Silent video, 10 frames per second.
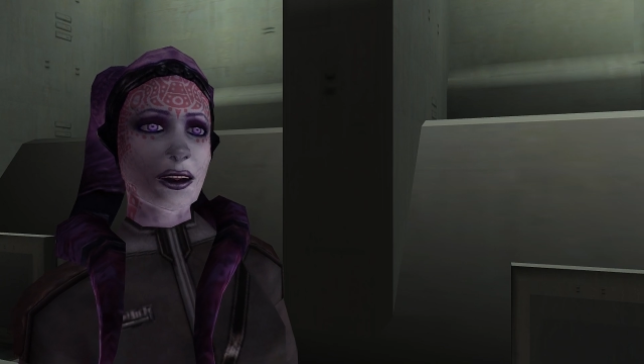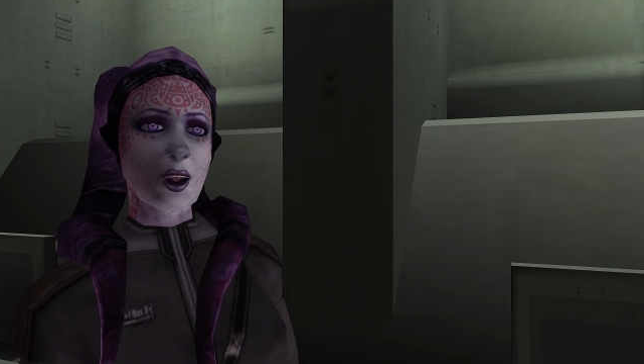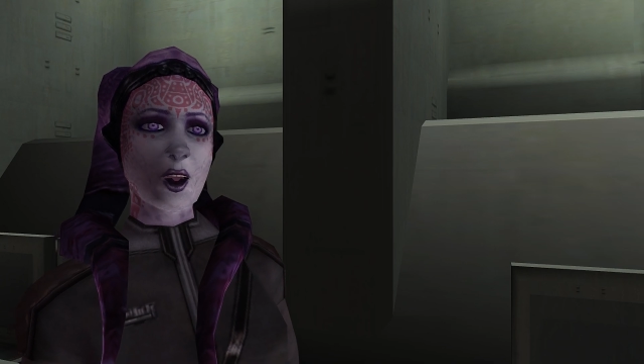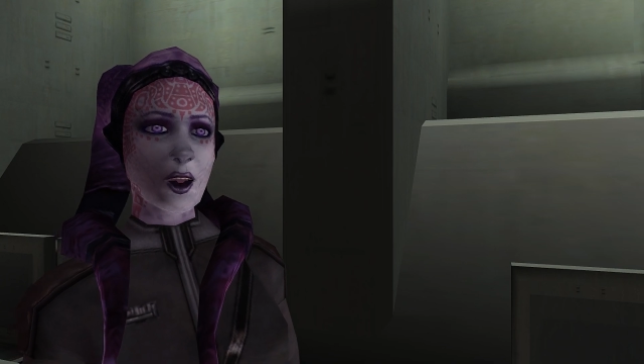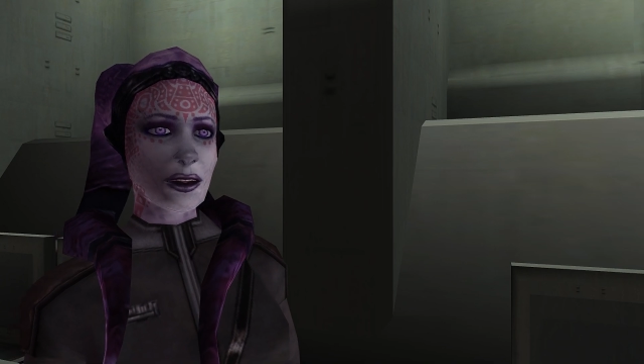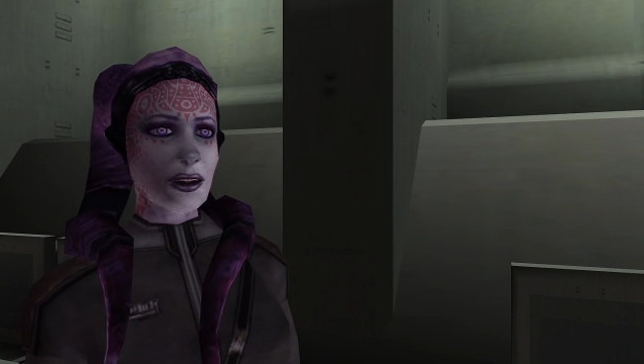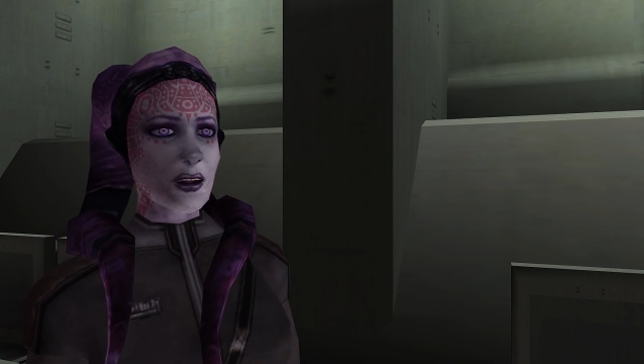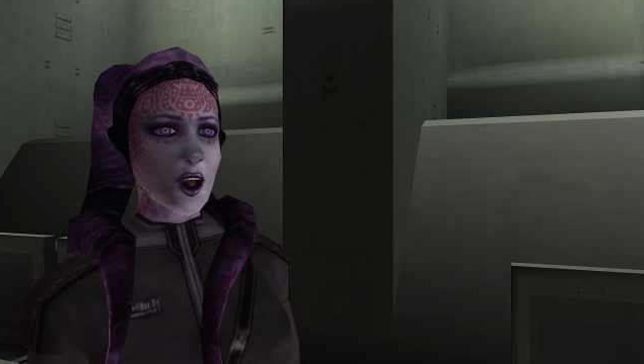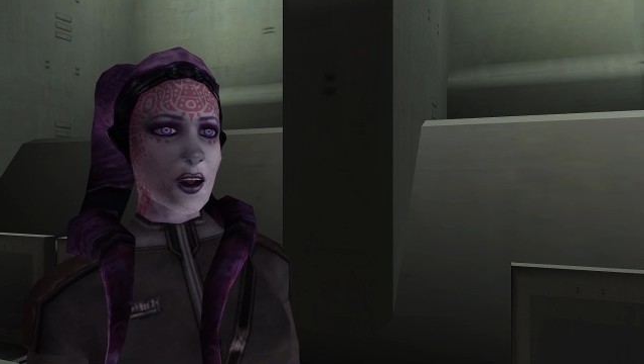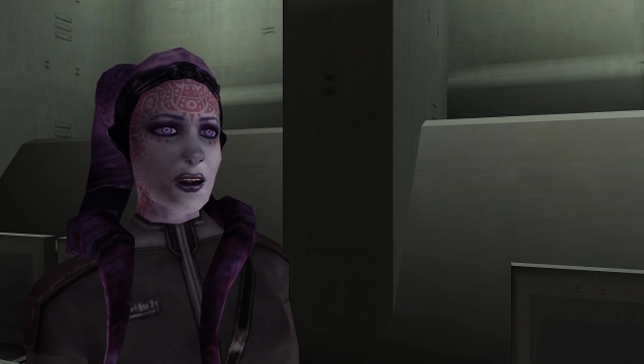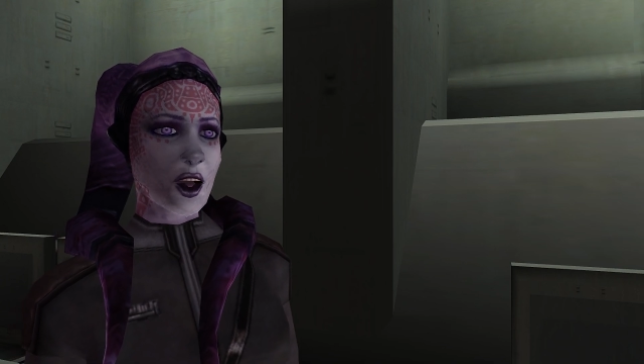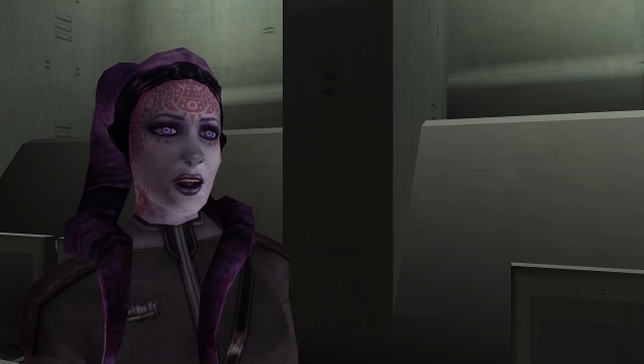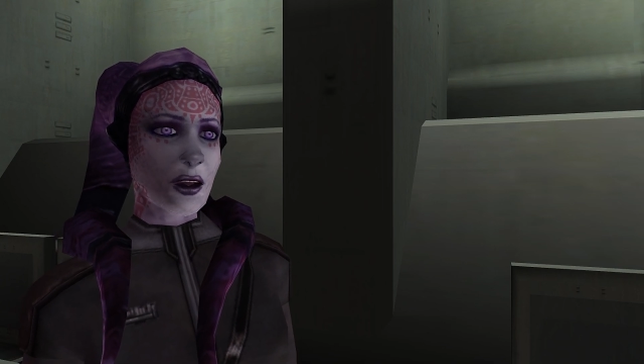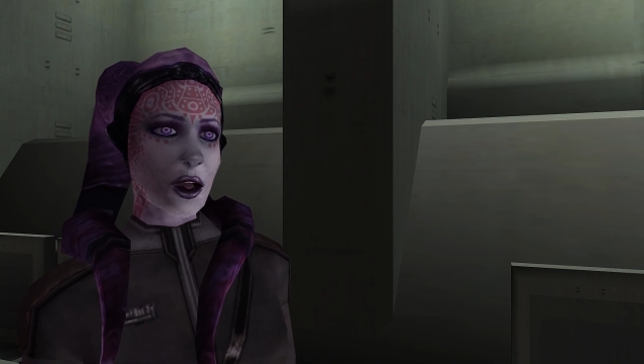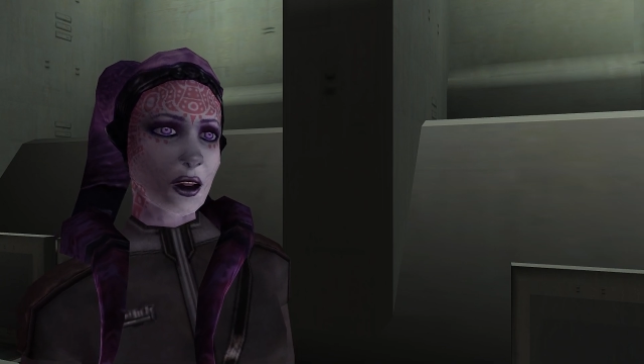Saber Interactive is
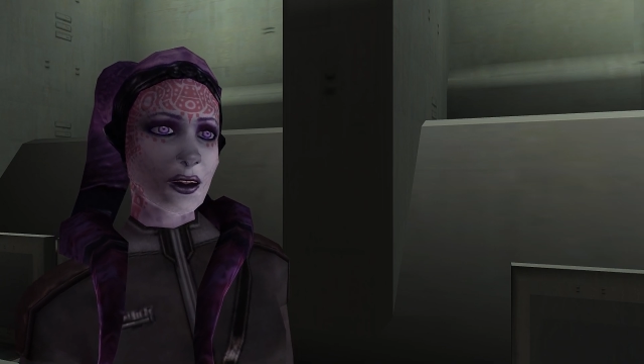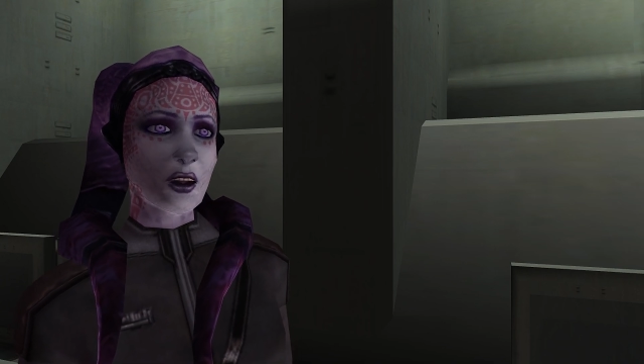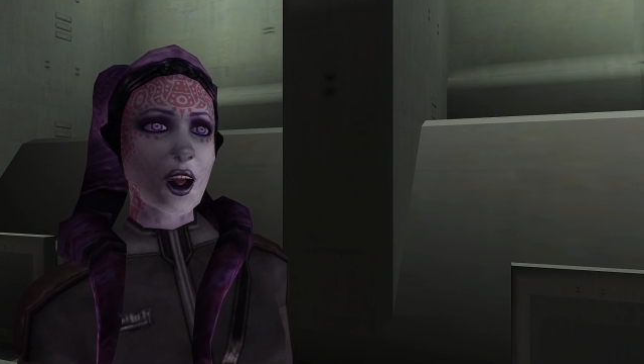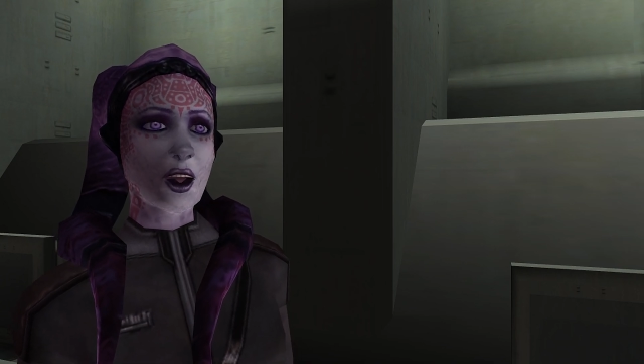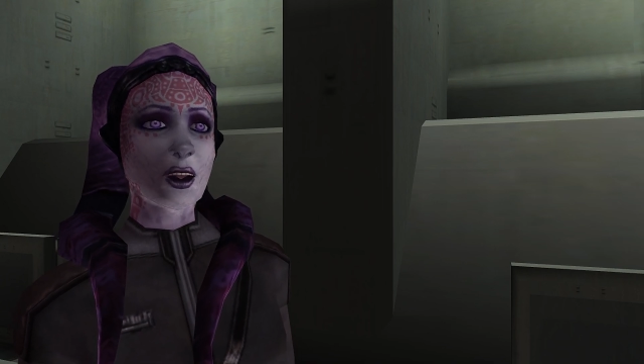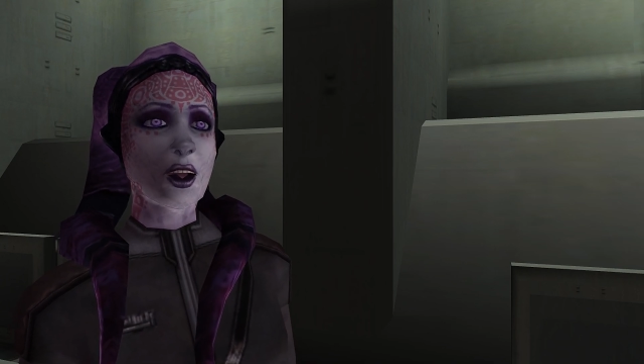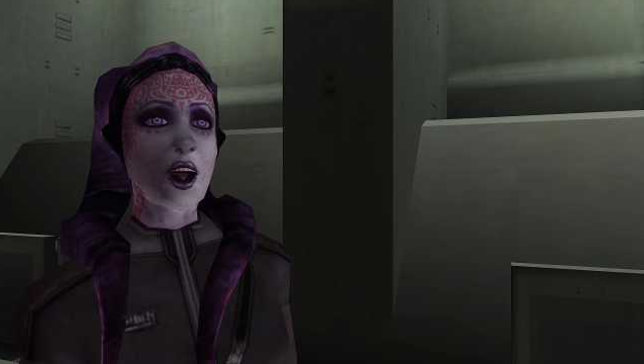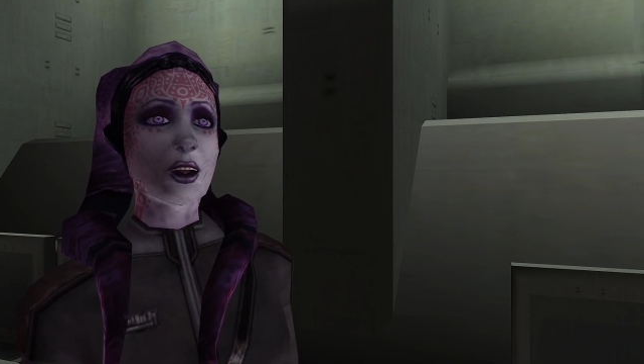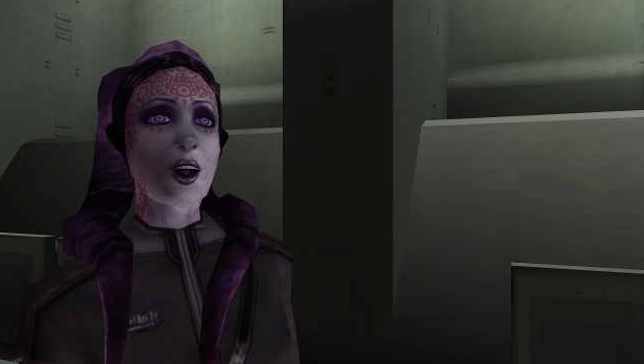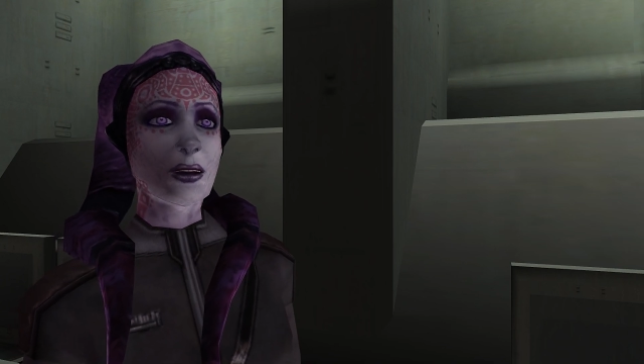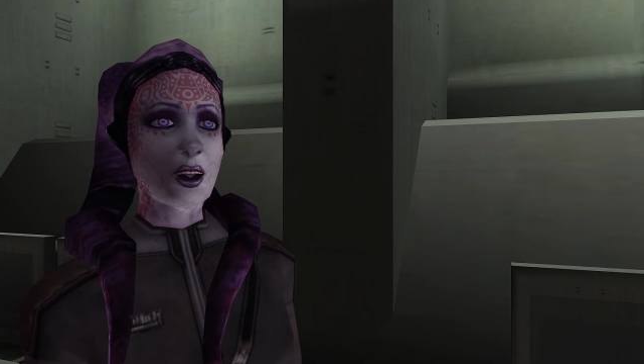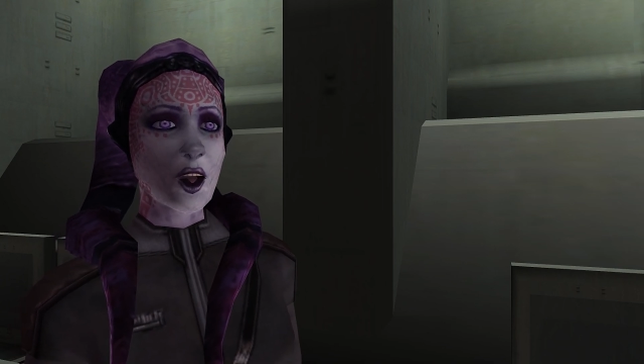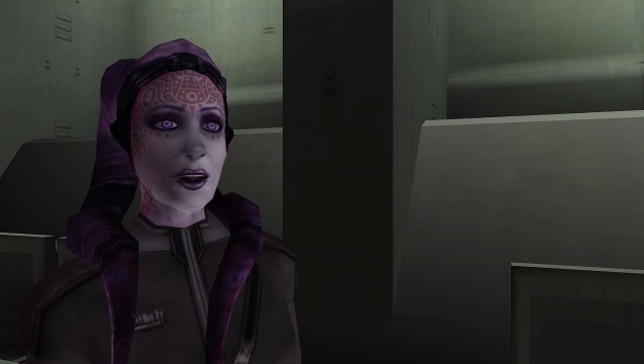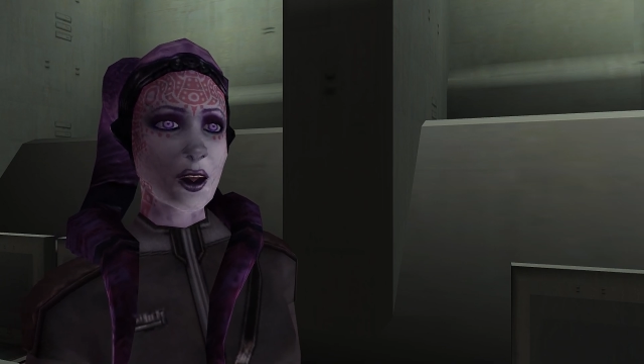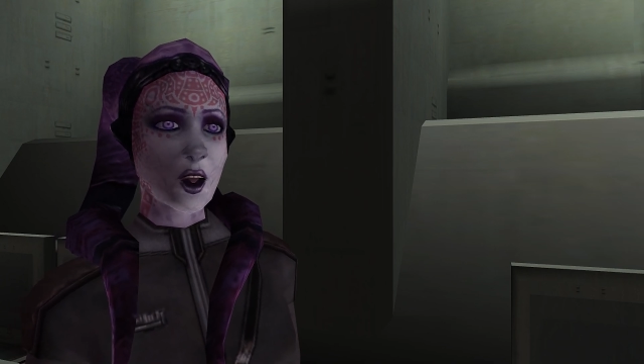an American company with offices